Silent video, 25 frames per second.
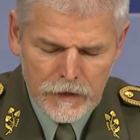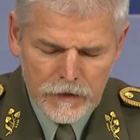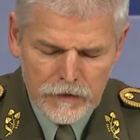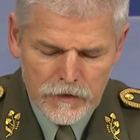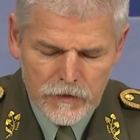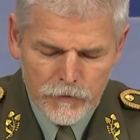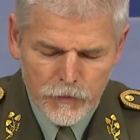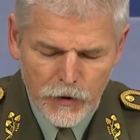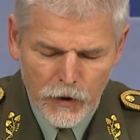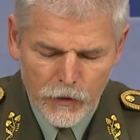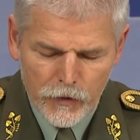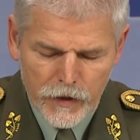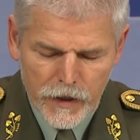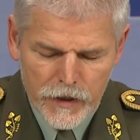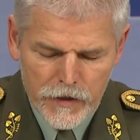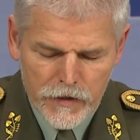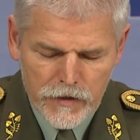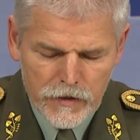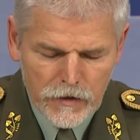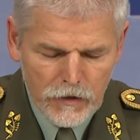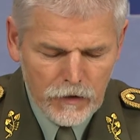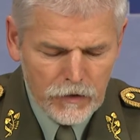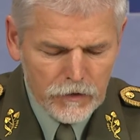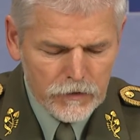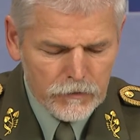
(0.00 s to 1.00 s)
the
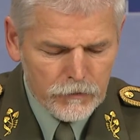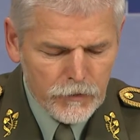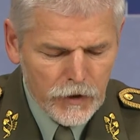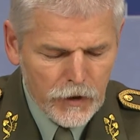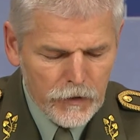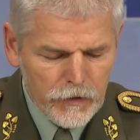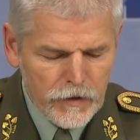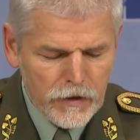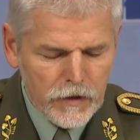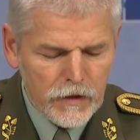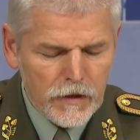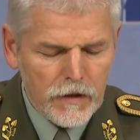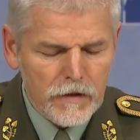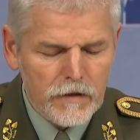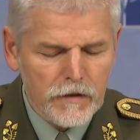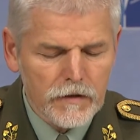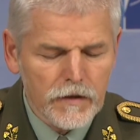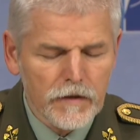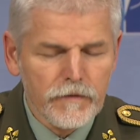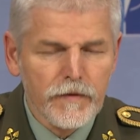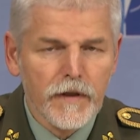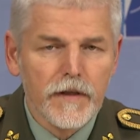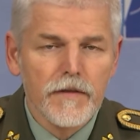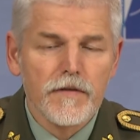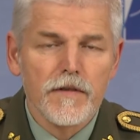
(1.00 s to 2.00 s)
progress on both the
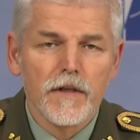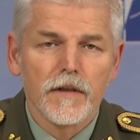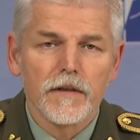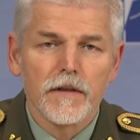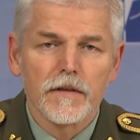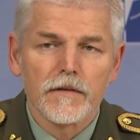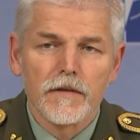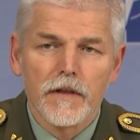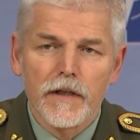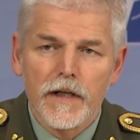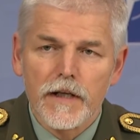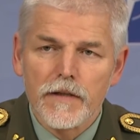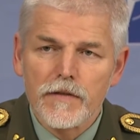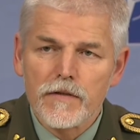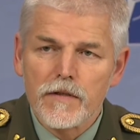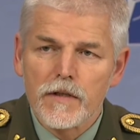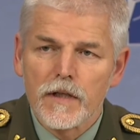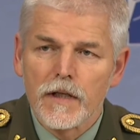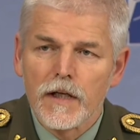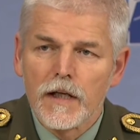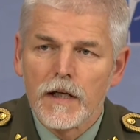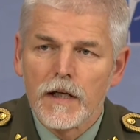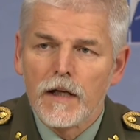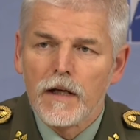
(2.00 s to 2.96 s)
defense and deterrence,